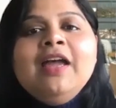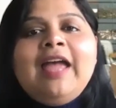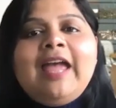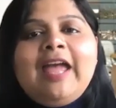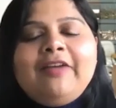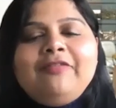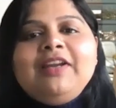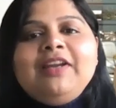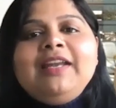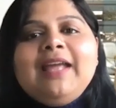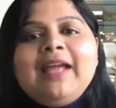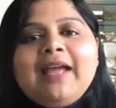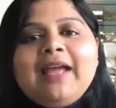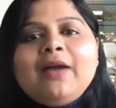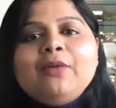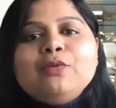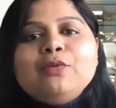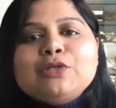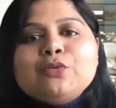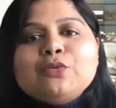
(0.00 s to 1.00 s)
Every day
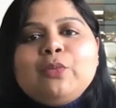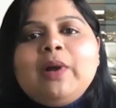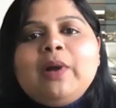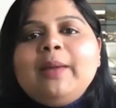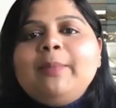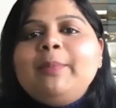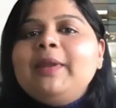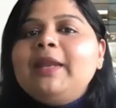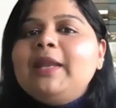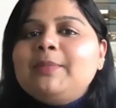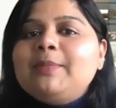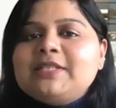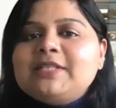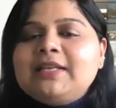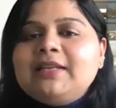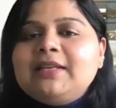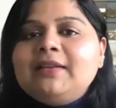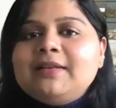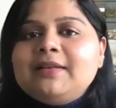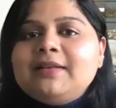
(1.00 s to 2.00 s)
I will swipe in a
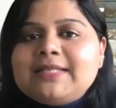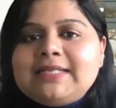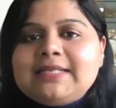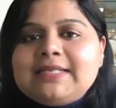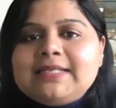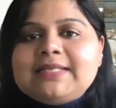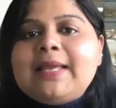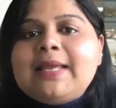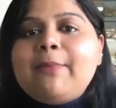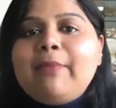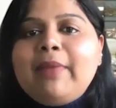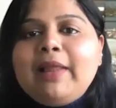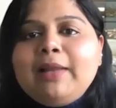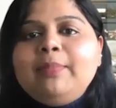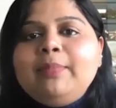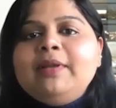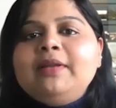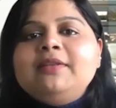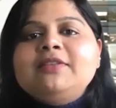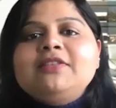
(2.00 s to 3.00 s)
particular city, say
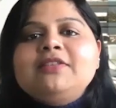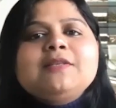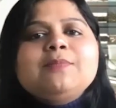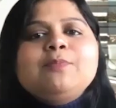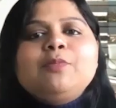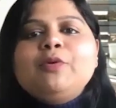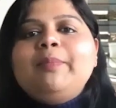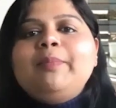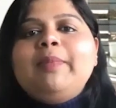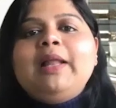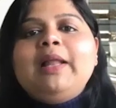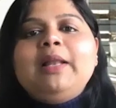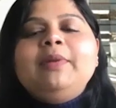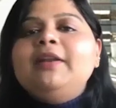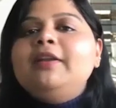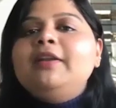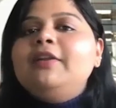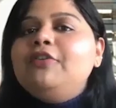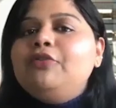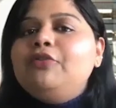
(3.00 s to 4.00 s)
Melbourne, just put Melbourne,